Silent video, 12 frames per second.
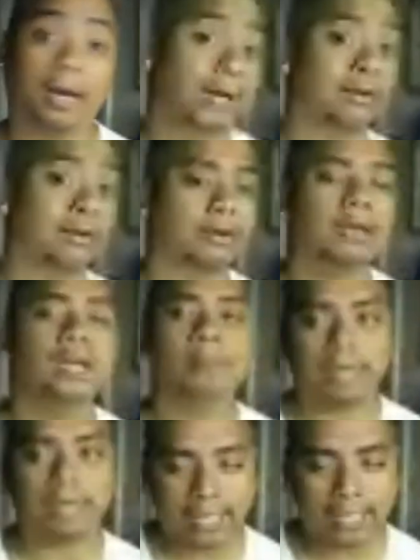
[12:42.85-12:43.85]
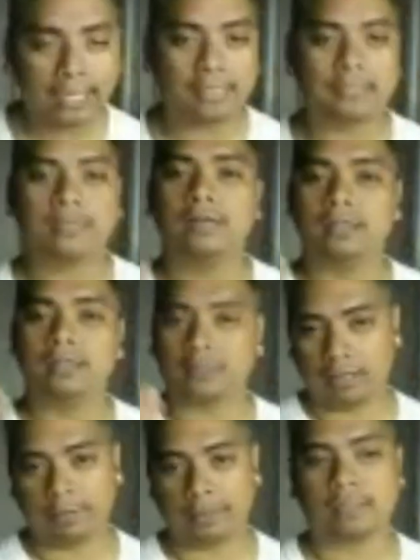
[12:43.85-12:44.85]
I don't know. But in any case,
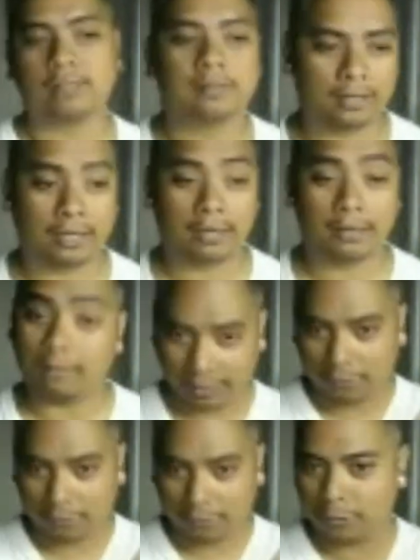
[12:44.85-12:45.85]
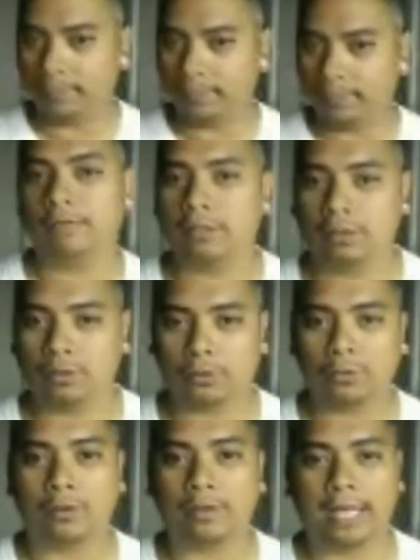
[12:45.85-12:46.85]
Thomas, I know you've been loving your
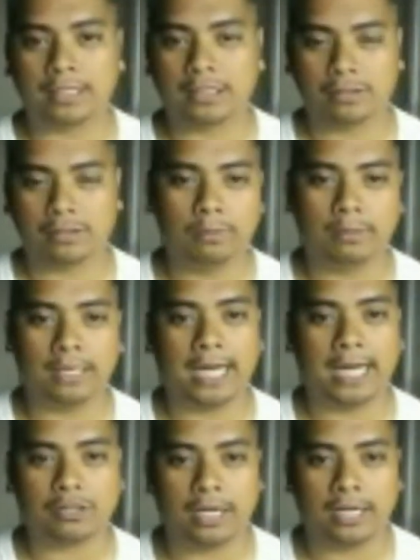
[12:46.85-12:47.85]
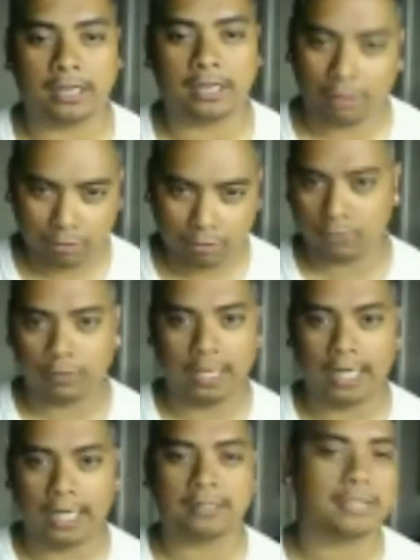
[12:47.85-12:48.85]
Google Glass because you've been hashtagging through
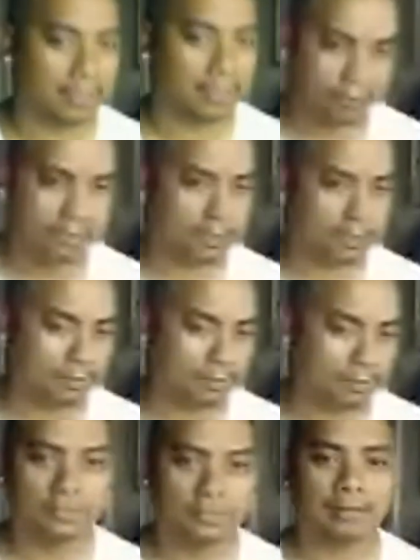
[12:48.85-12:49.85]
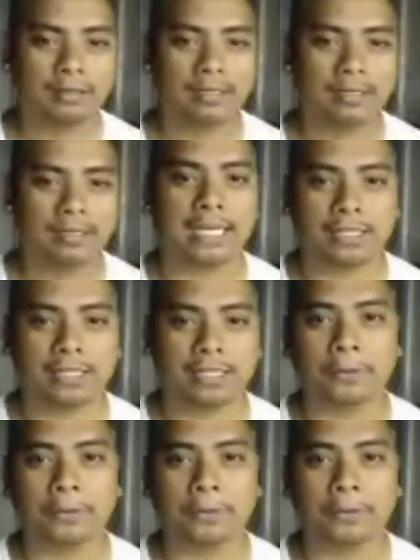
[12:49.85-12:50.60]
Glass every single second.